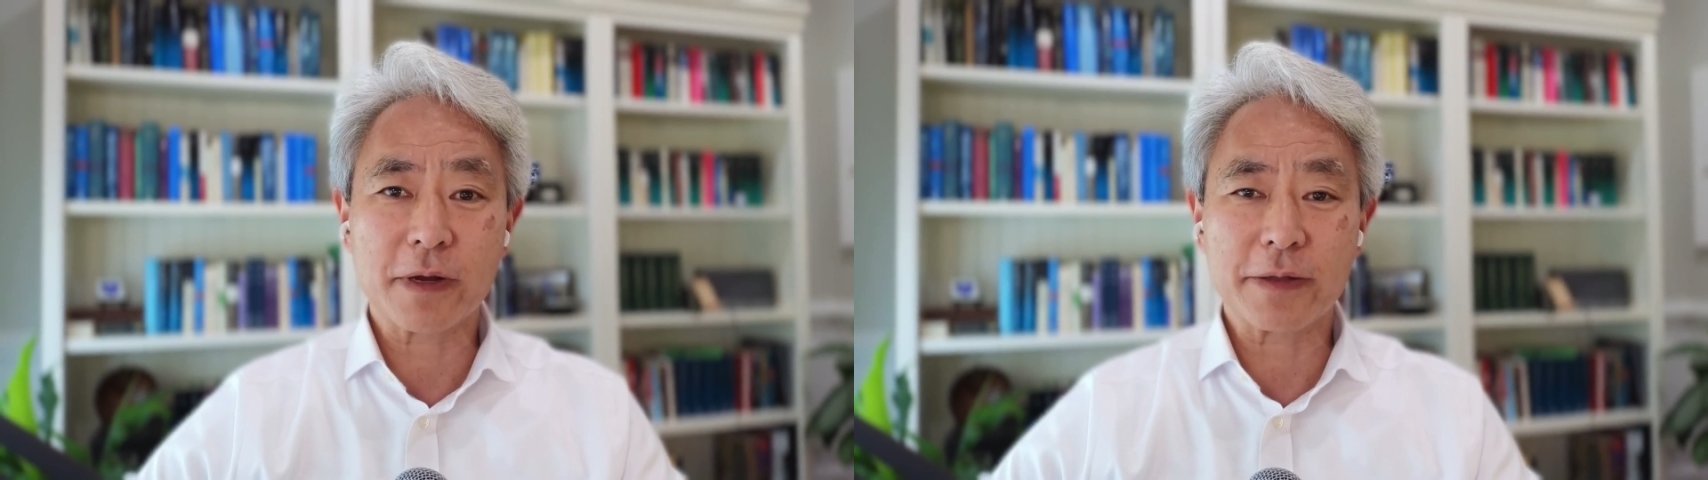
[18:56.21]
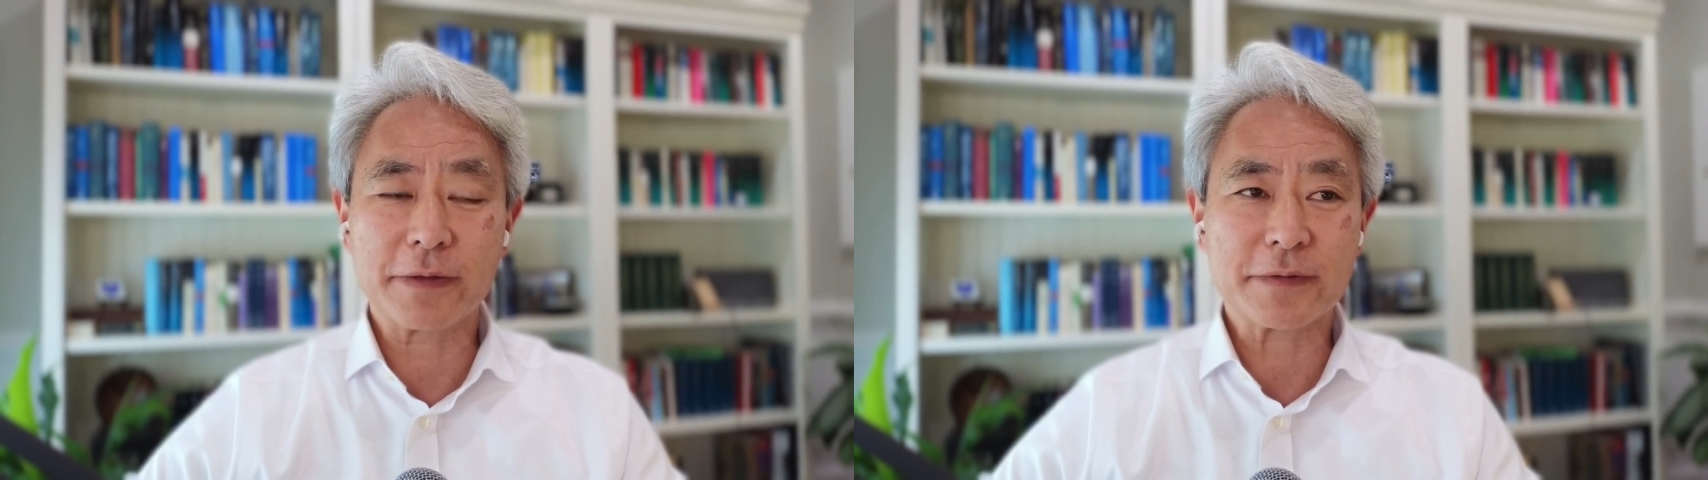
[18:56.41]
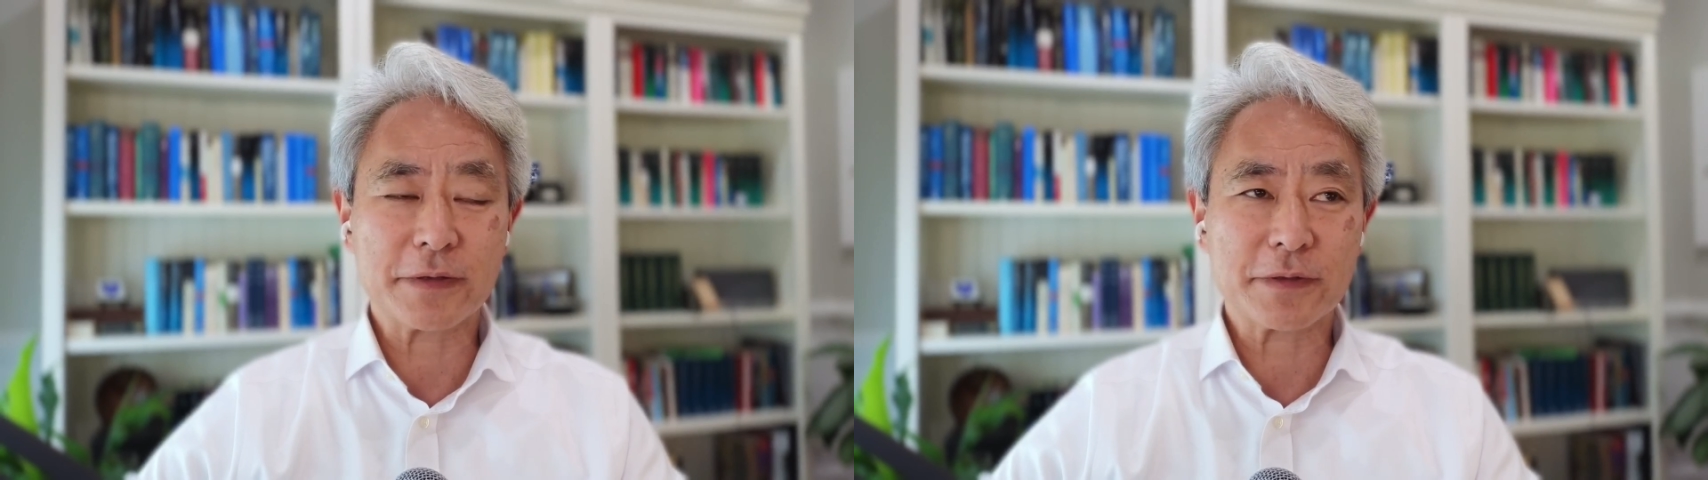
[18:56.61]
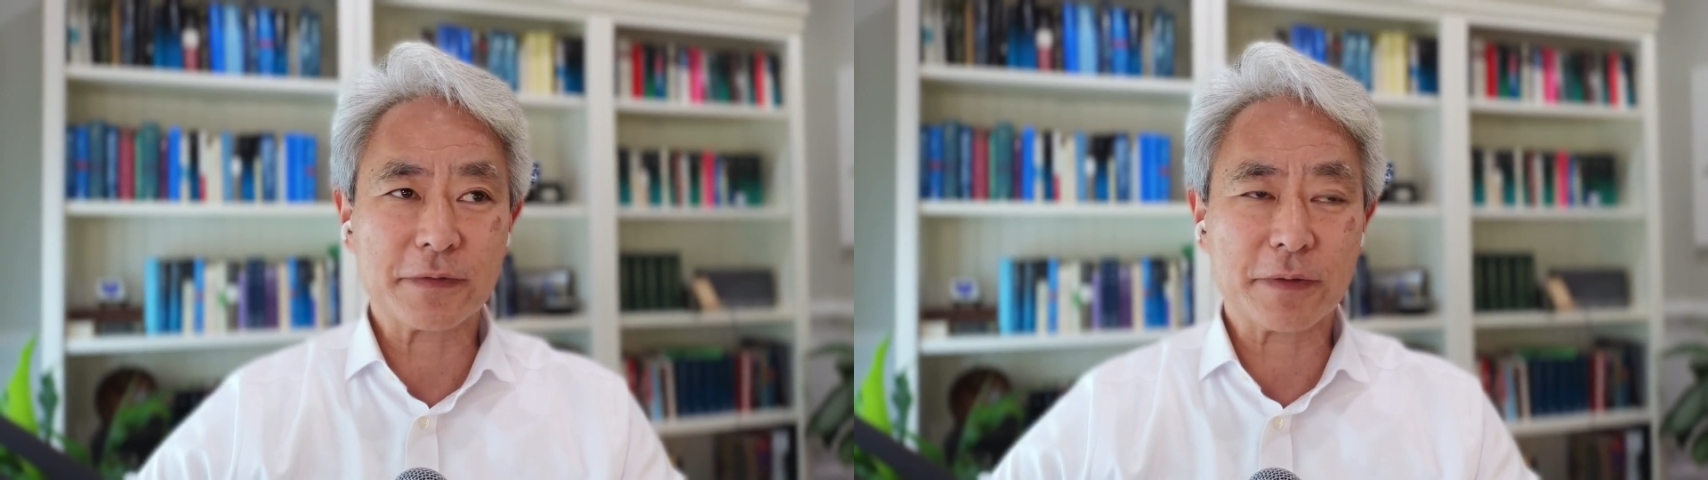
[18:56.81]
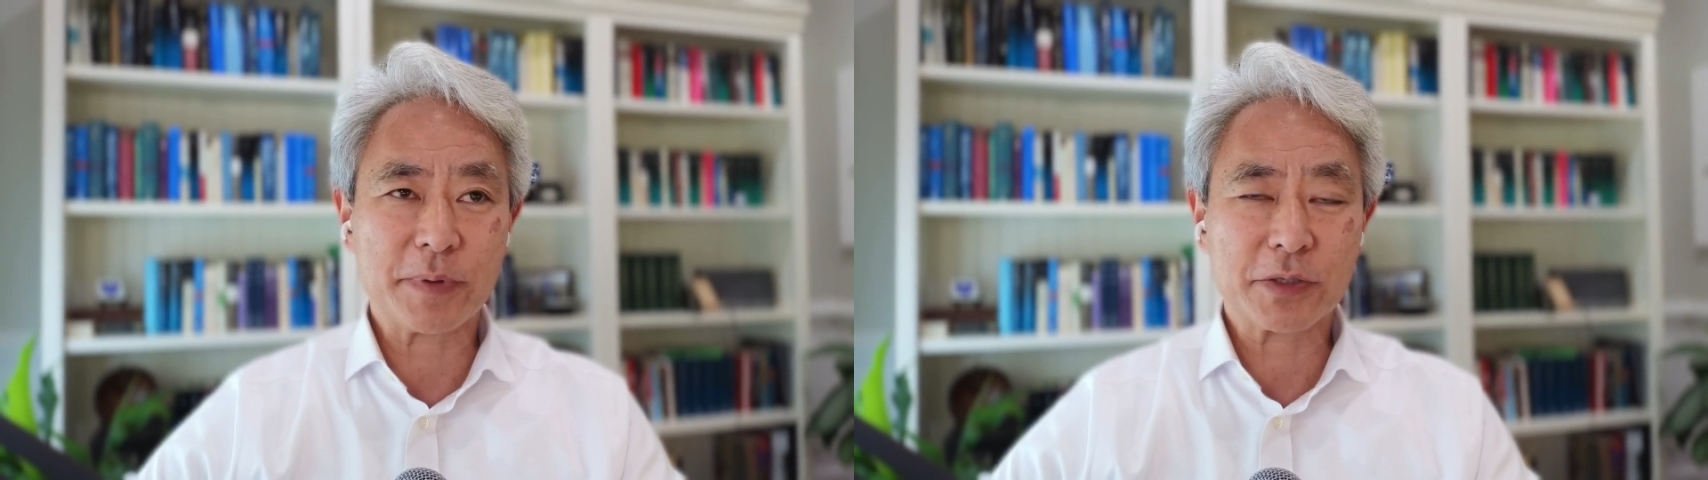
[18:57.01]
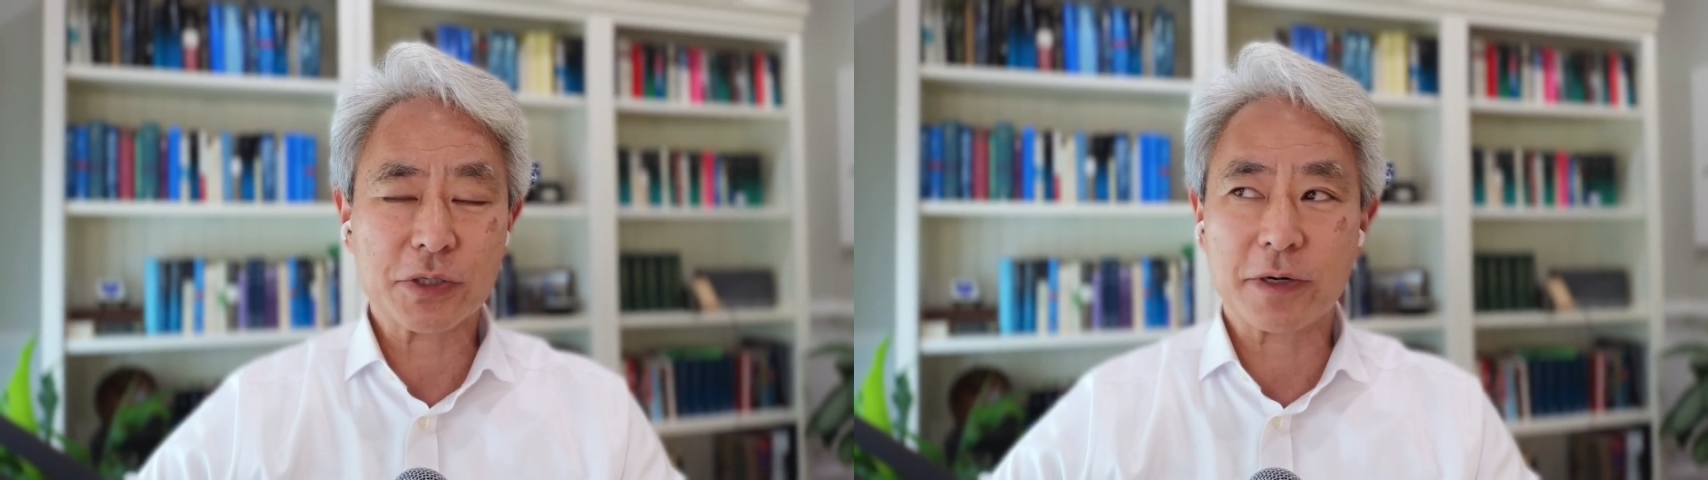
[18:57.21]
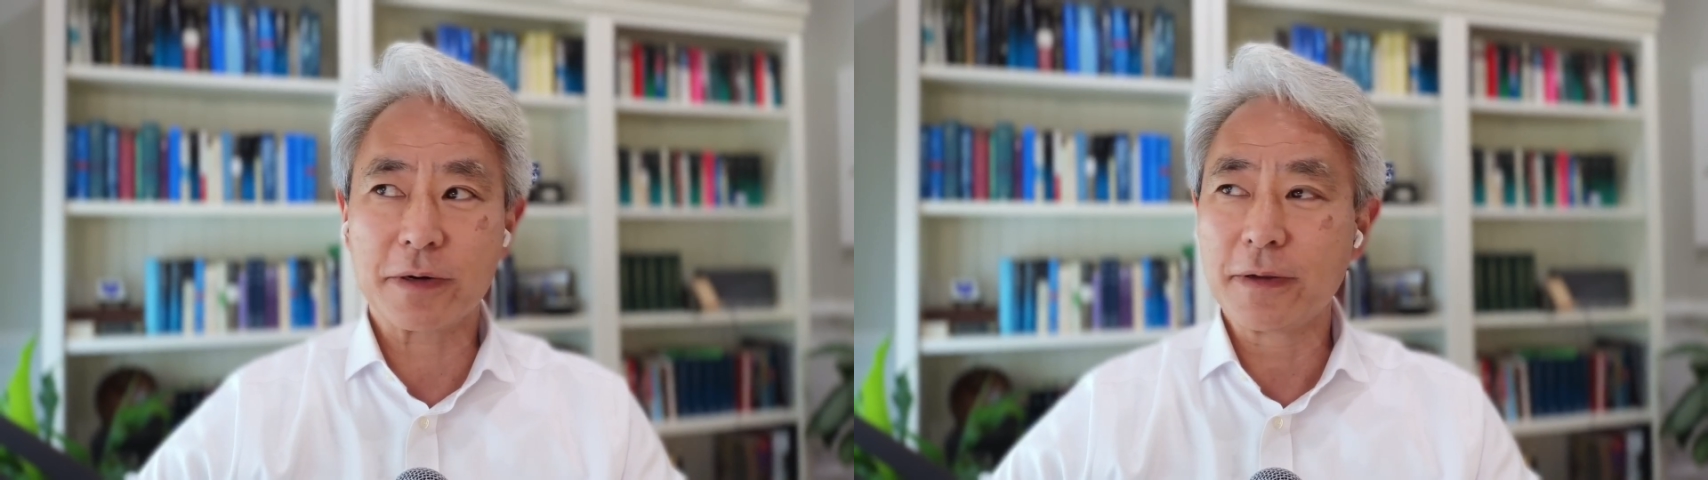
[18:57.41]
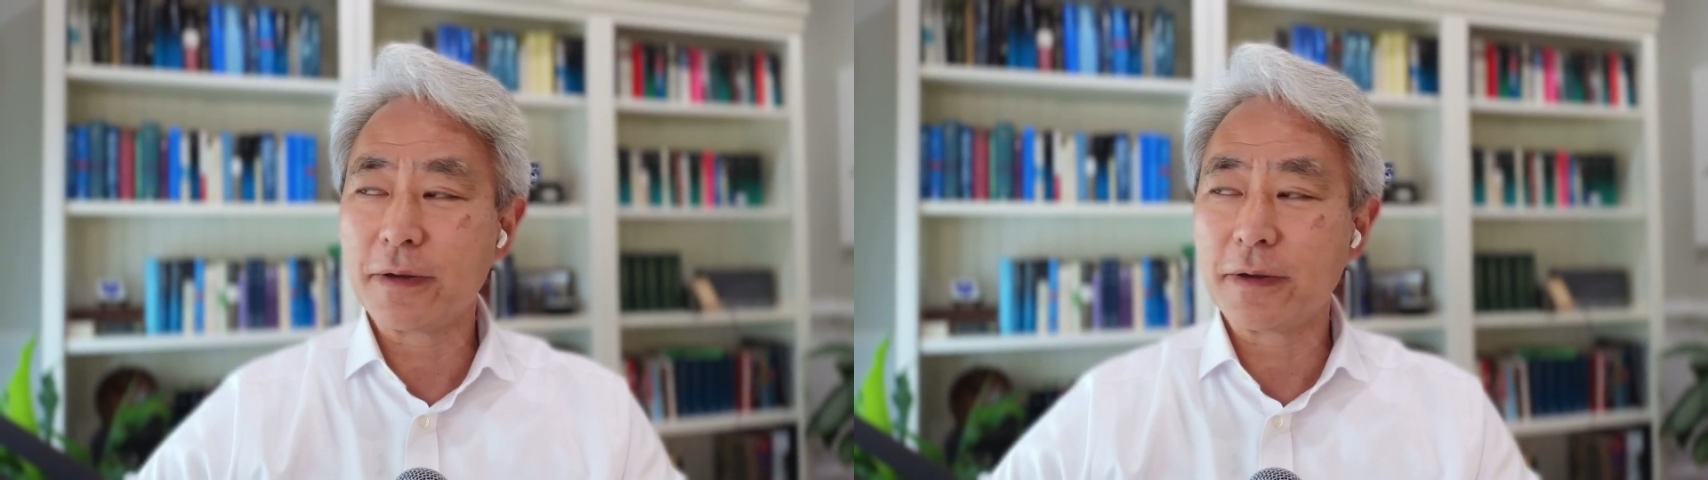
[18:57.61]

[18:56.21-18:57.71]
God the center of the picture,